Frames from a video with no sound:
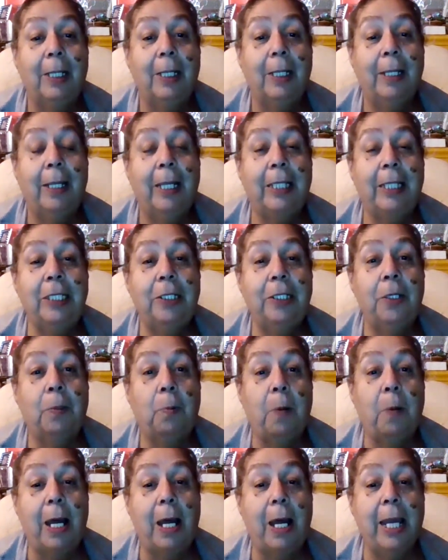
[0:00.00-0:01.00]
And you know
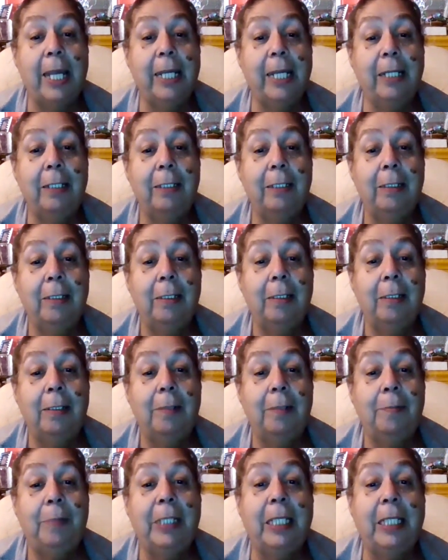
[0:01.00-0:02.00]
why?
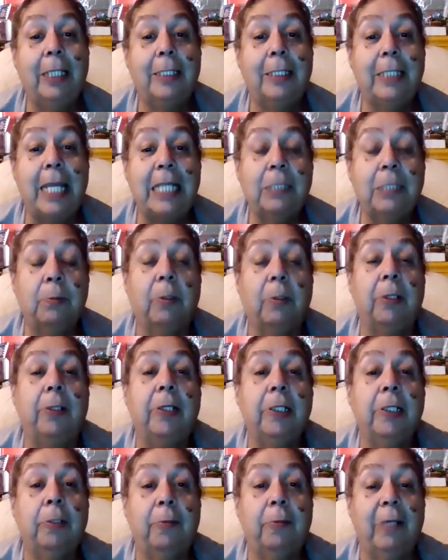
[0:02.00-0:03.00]
Because that's where
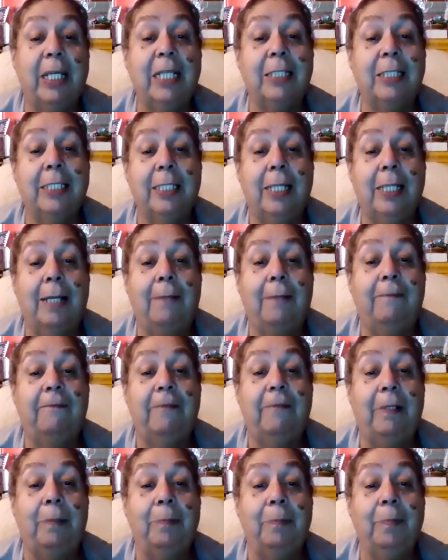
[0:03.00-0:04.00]
earthquakes come
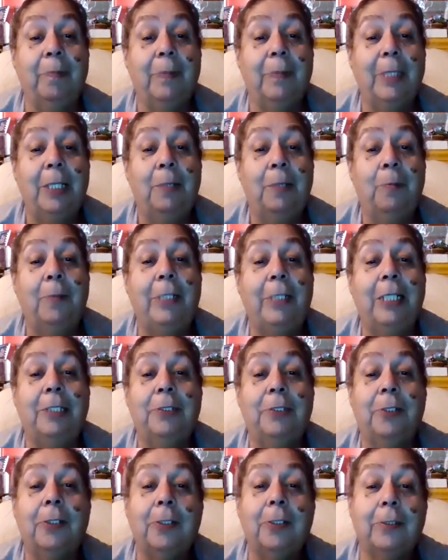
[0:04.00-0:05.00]
from. When the
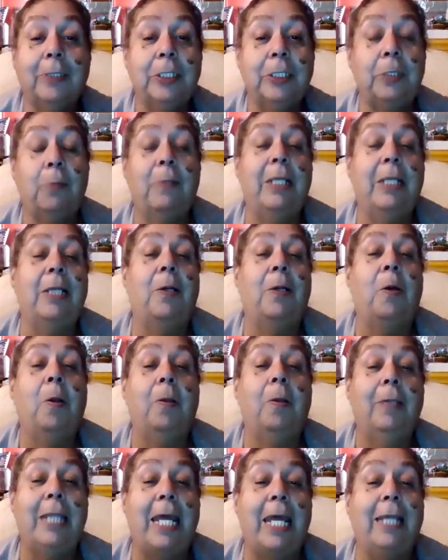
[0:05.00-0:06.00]
turtles don't want to
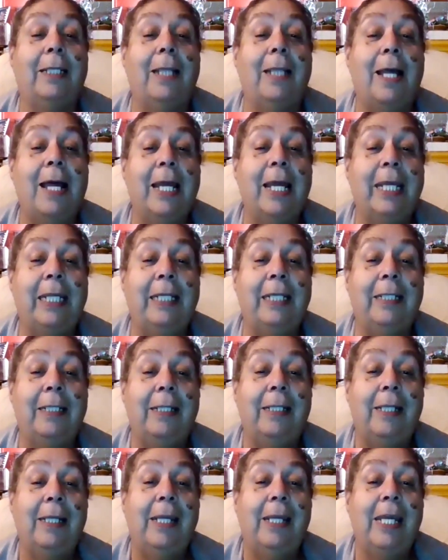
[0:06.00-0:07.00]
hold that line,
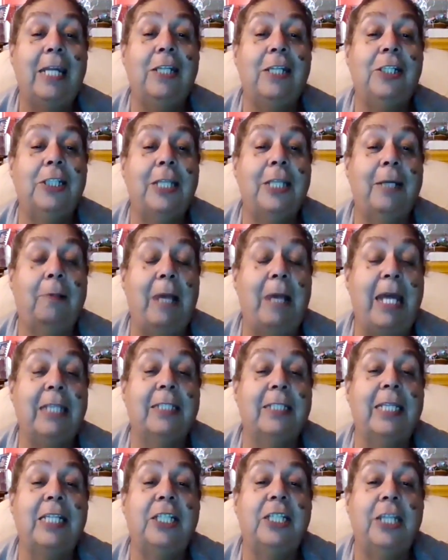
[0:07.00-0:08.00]
and
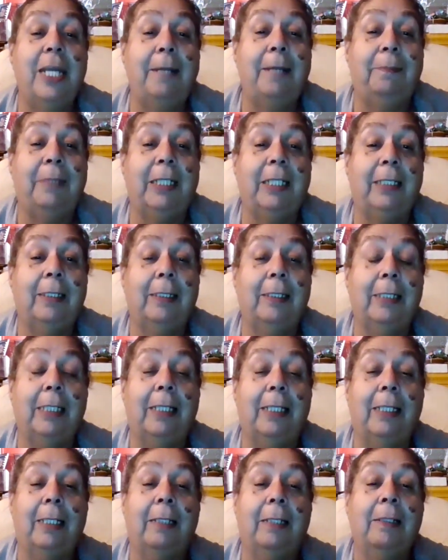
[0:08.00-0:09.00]
as they shape
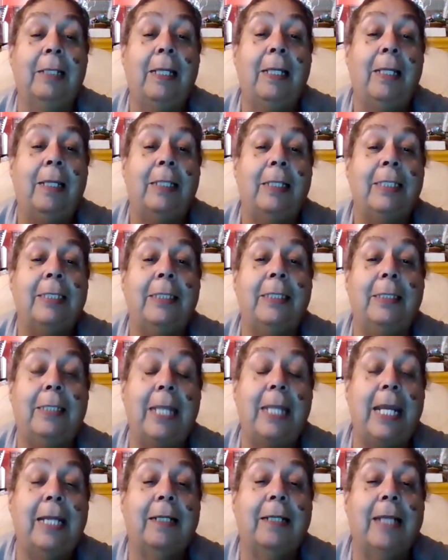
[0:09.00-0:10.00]
the
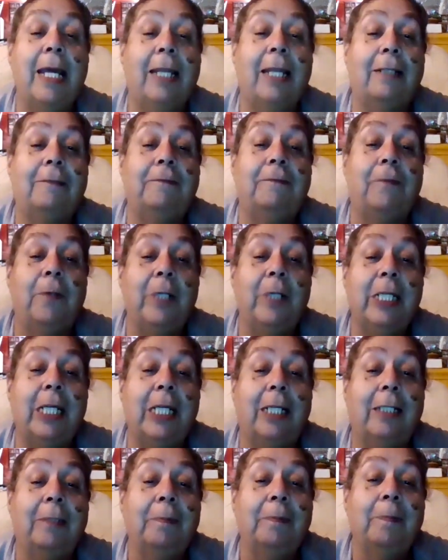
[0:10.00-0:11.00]
state of California,